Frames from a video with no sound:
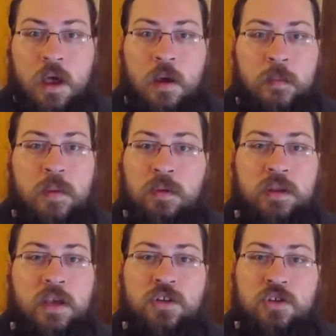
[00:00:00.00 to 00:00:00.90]
People and
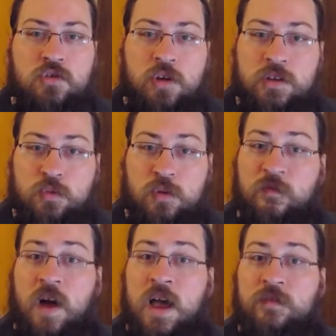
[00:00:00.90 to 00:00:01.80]
nations who try to
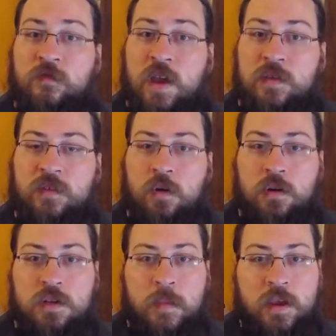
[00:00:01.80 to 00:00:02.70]
revive the faith in
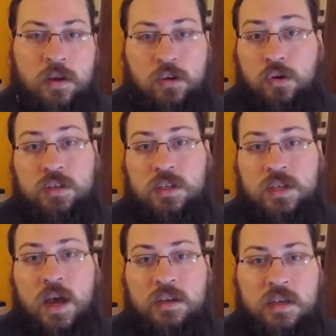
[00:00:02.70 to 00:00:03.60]
order to make a good
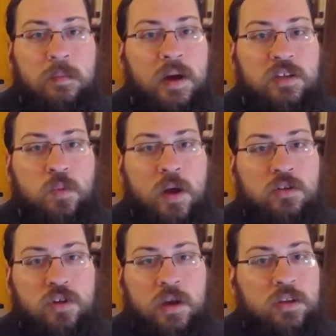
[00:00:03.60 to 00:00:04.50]
society might as well
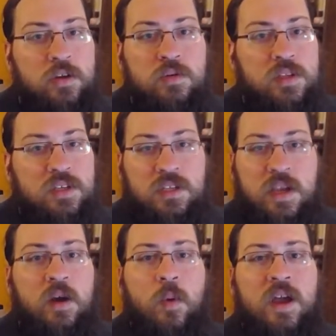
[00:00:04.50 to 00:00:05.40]
try and use the
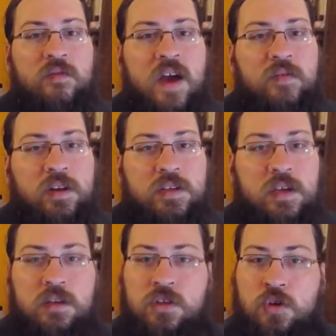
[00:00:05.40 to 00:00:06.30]
stairway of heaven as
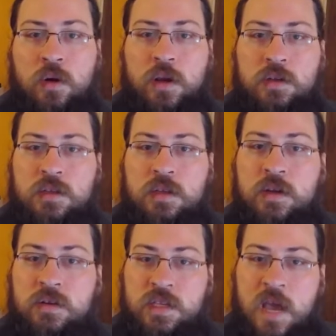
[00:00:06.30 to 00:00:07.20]
a shortcut to the
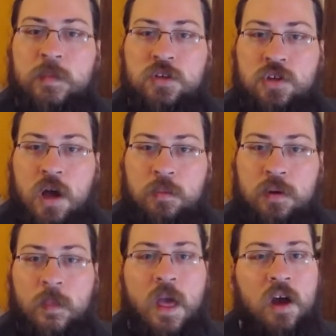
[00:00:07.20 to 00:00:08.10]
nearest chemist's shop.
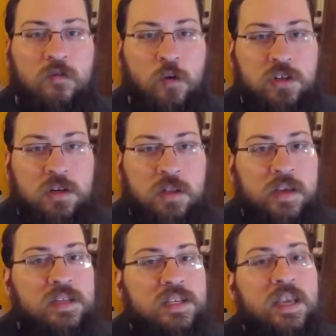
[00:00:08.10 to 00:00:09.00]
Fortunately,
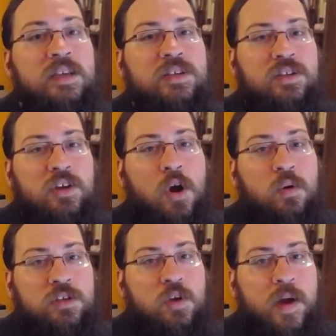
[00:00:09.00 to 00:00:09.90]
it is easy to
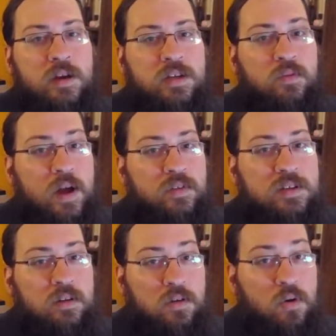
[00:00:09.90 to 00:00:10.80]
coax humanity around this
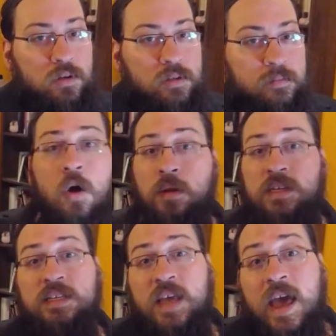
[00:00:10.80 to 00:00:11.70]
little corner. Only
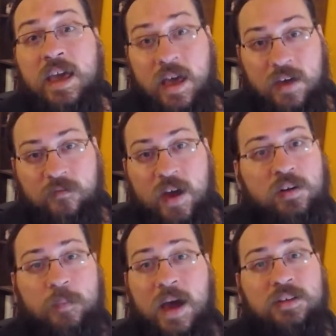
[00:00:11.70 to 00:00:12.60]
today I have found
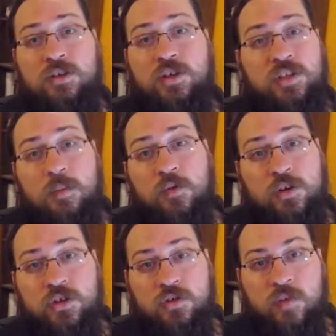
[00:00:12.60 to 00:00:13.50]
a passage in some
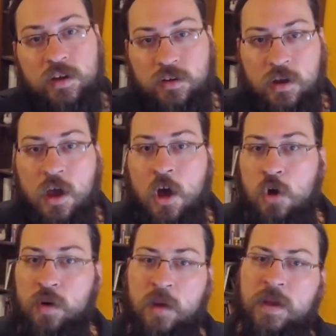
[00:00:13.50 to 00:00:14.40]
Christian writer
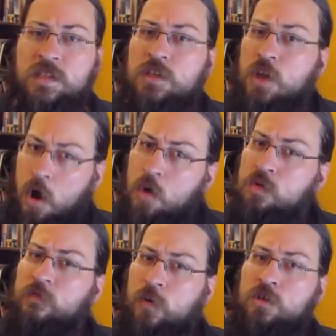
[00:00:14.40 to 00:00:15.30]
who recommends his
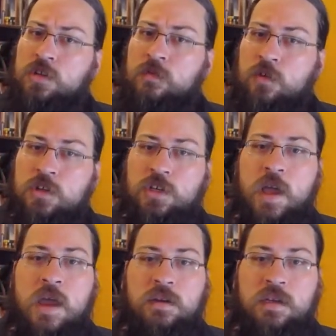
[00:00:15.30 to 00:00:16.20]
own version of
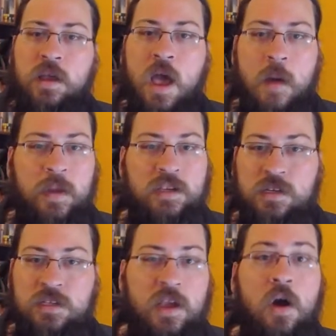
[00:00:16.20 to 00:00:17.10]
Christianity because it
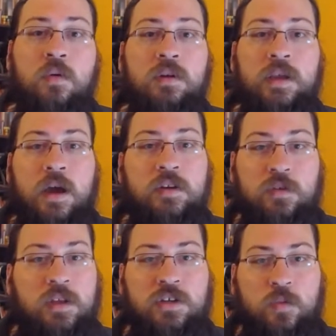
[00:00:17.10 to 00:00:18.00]
is the only kind of
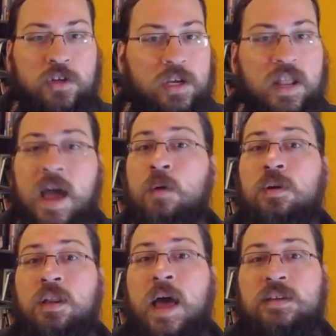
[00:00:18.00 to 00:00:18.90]
religion which can
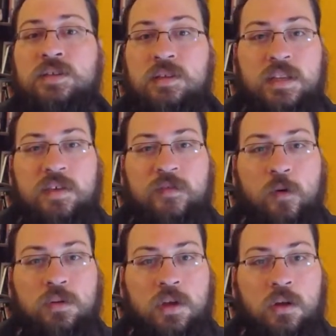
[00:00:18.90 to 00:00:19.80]
outlast the death of
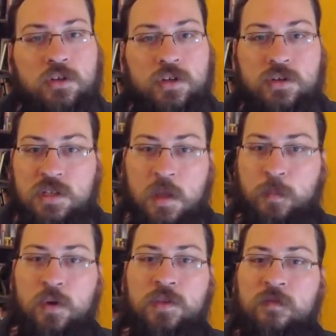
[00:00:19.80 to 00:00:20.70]
old cultures and the
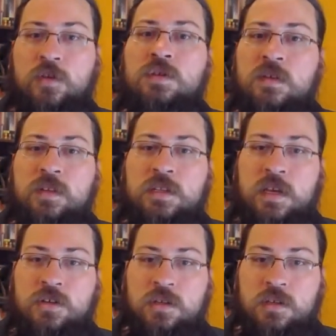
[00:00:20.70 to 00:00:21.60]
birth of new
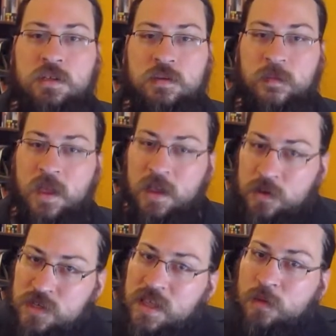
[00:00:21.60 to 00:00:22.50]
civilizations. You
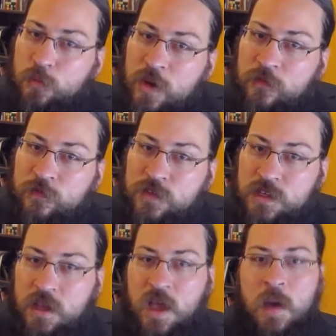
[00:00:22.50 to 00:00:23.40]
see that rift?
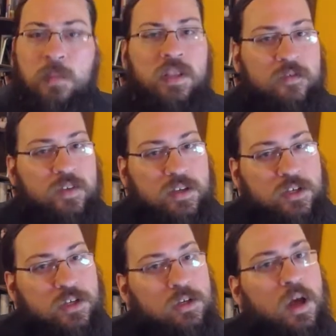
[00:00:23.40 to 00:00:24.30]
Believe
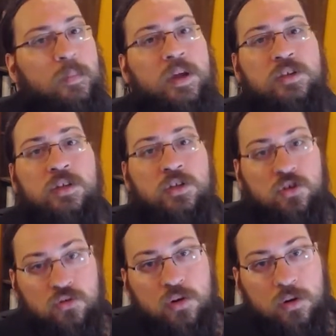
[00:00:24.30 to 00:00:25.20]
this, not because it is
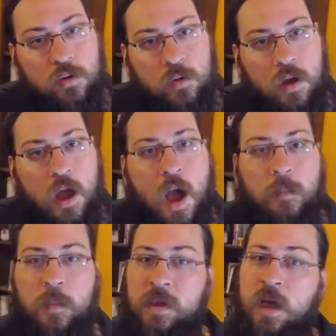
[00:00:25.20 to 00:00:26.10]
true,
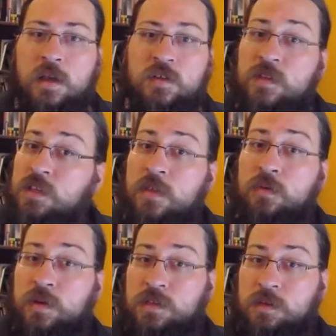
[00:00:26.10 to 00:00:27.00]
but because of this other
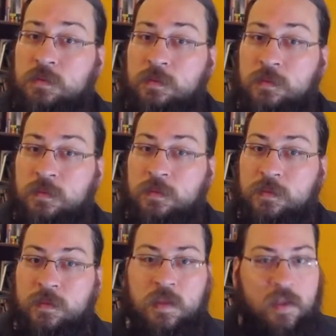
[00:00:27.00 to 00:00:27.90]
reason.
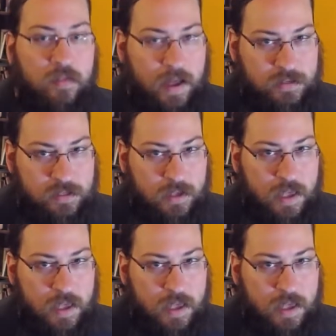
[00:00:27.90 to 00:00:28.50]
That's the